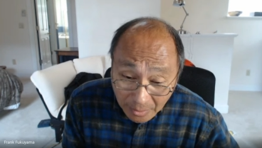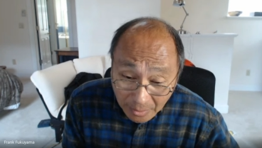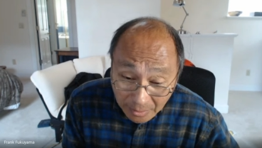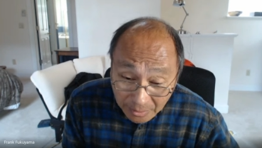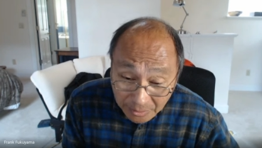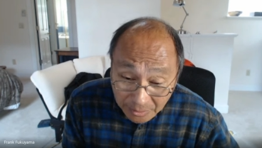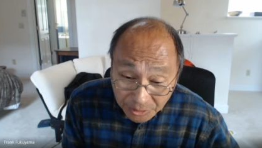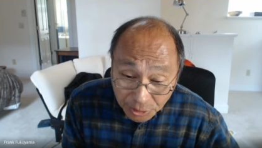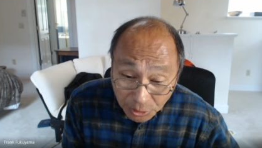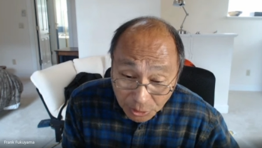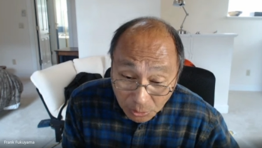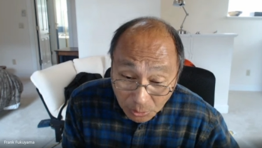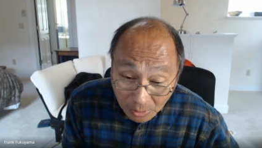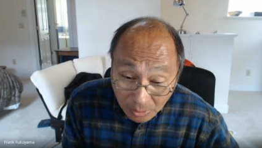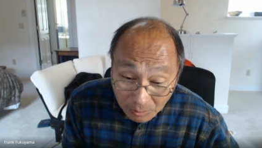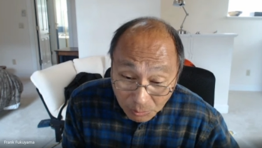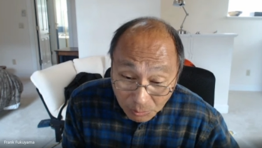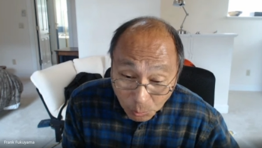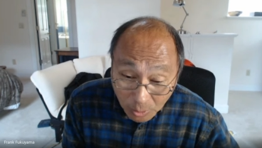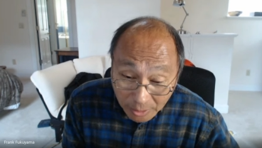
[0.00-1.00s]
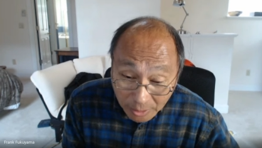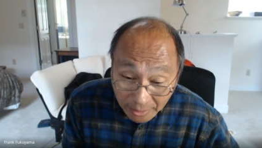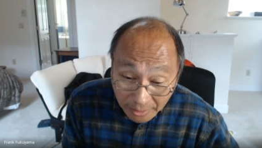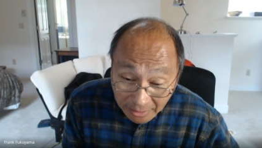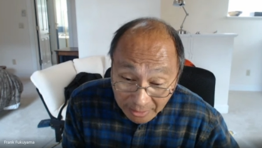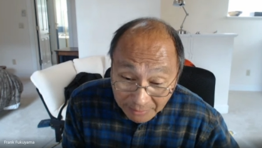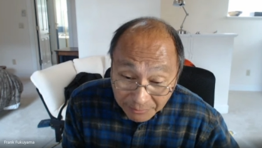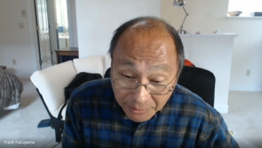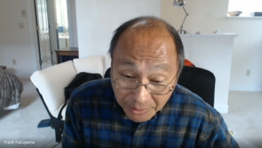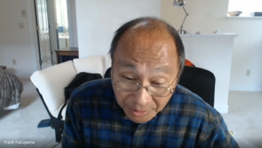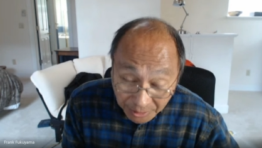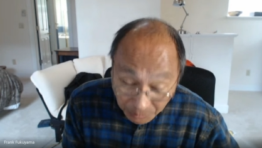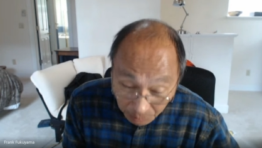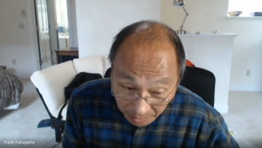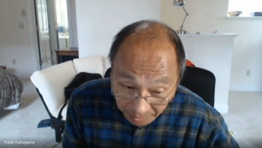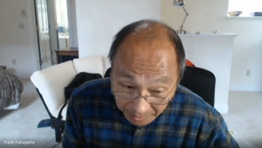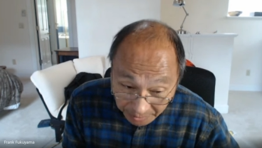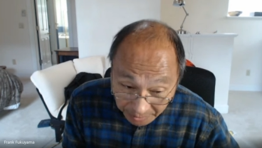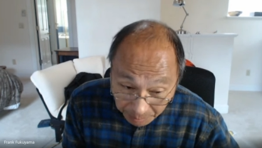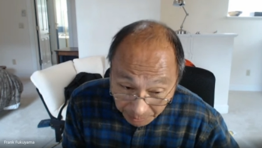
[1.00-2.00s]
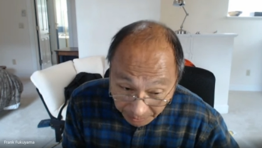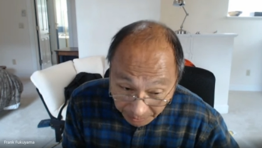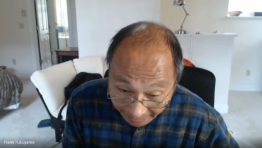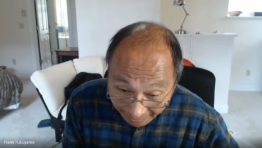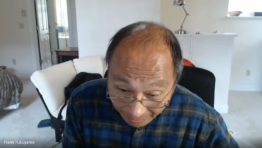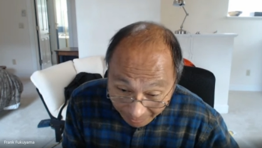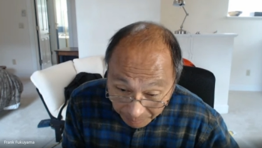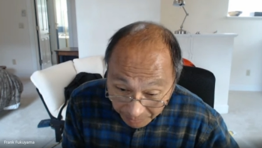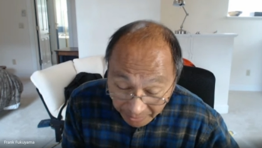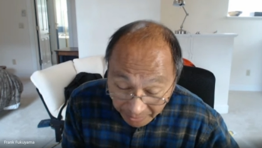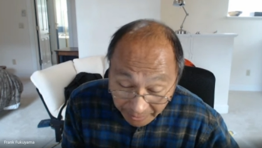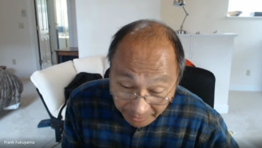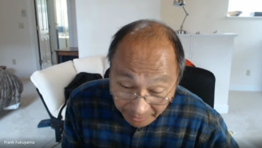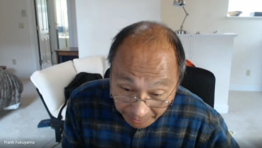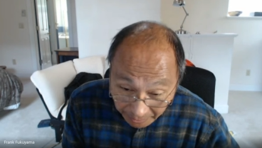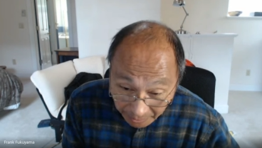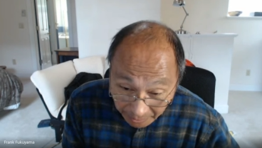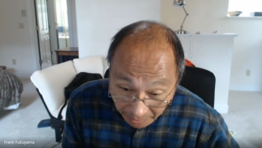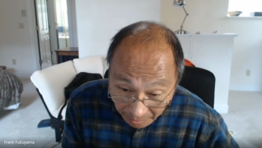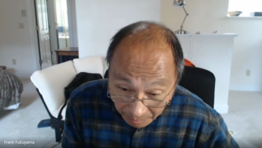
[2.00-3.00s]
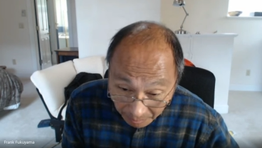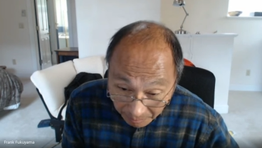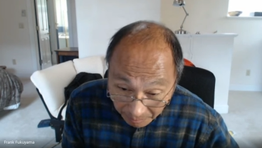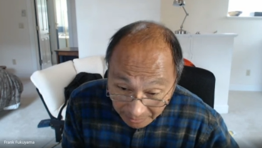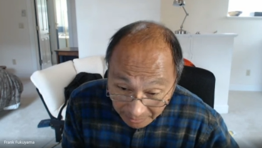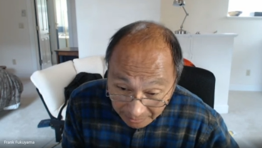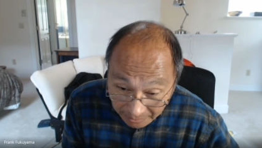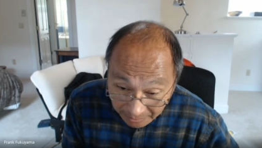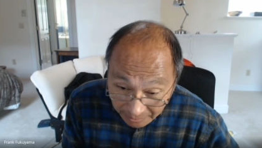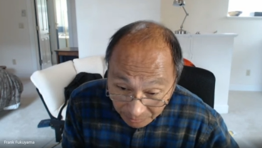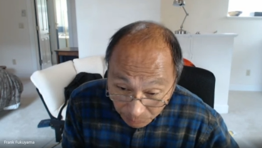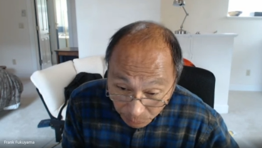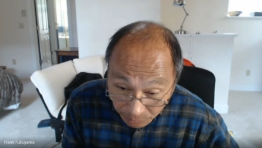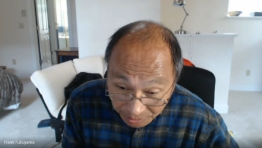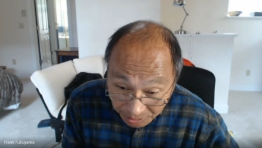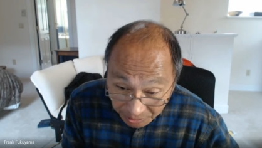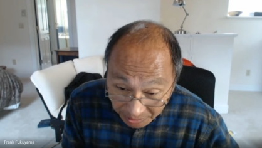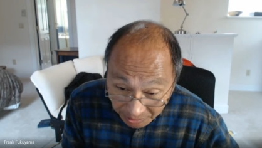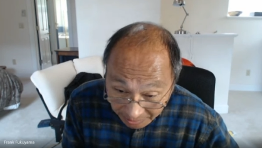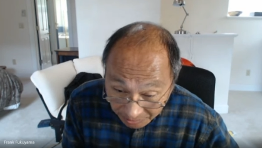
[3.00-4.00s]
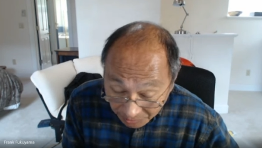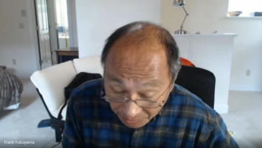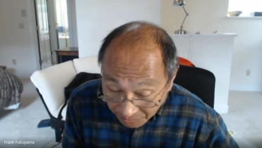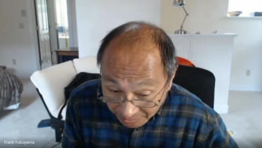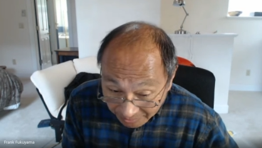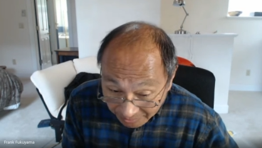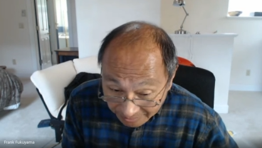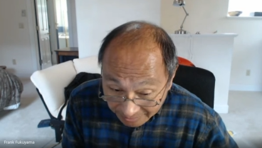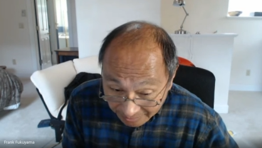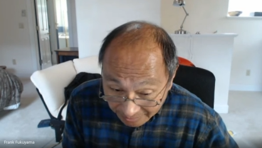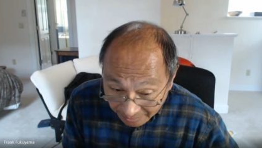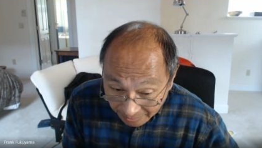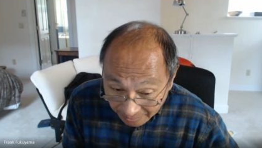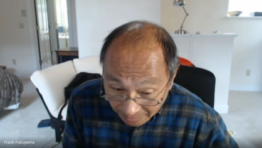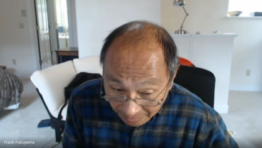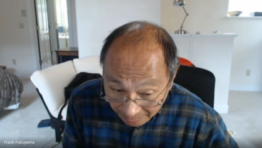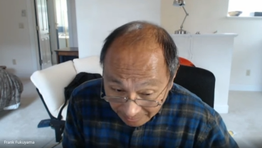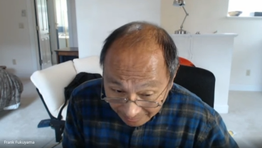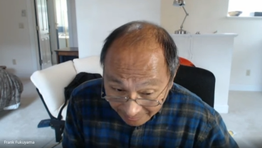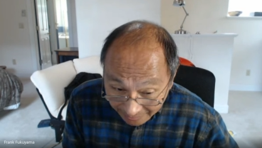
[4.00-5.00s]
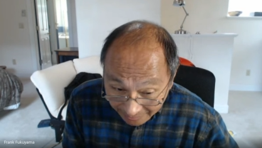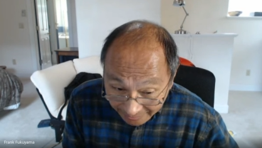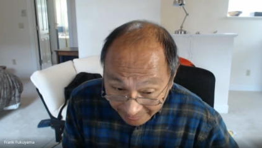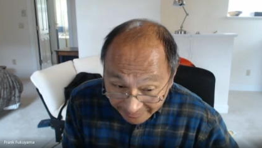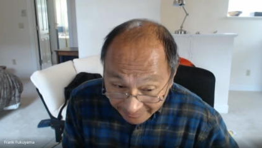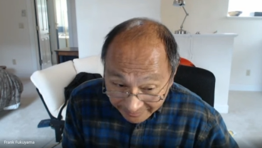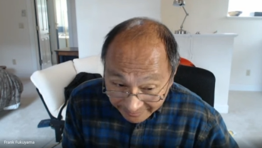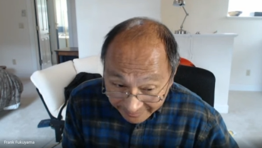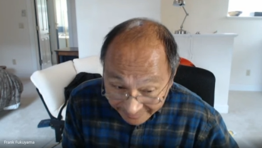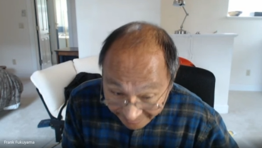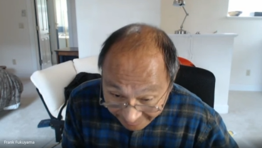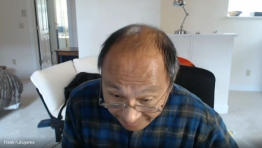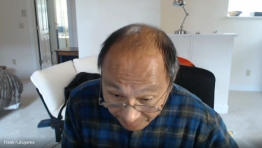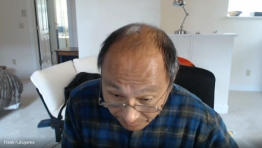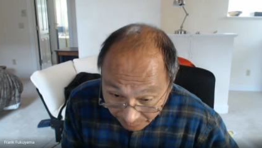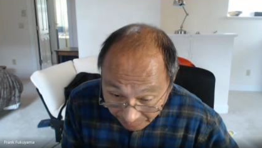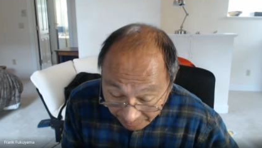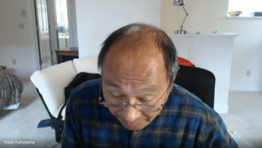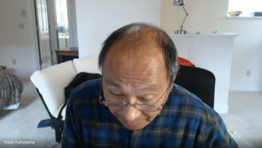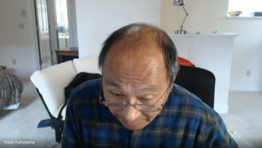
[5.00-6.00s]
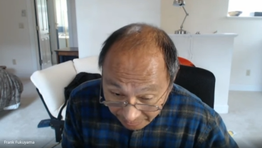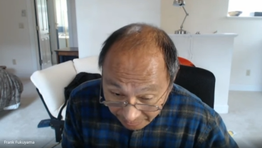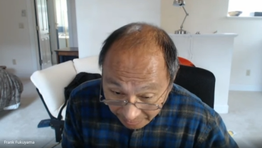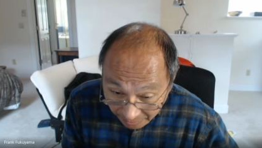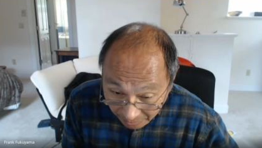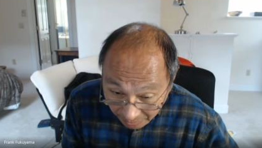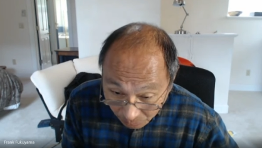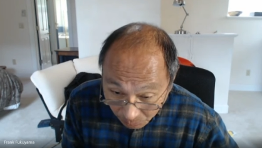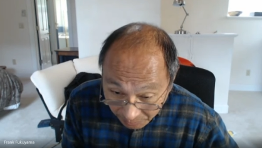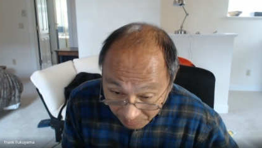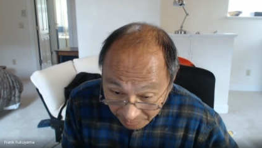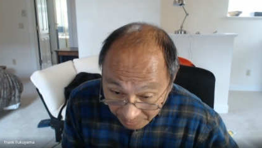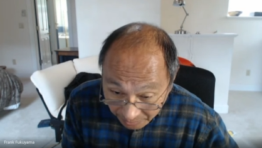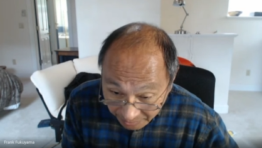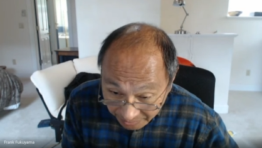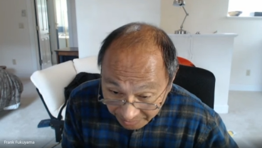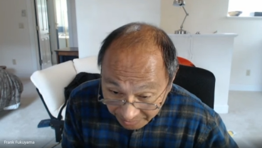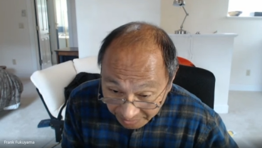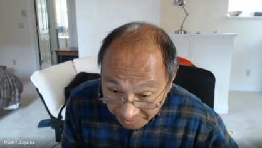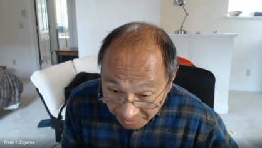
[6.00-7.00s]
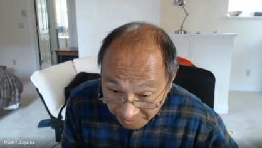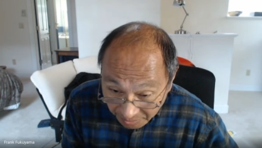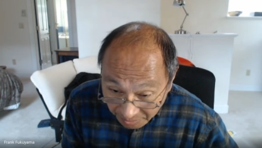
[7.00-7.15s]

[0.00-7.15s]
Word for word: so, one obvious one is per capita income. Uh, rich countries can, in theory, deal with the disease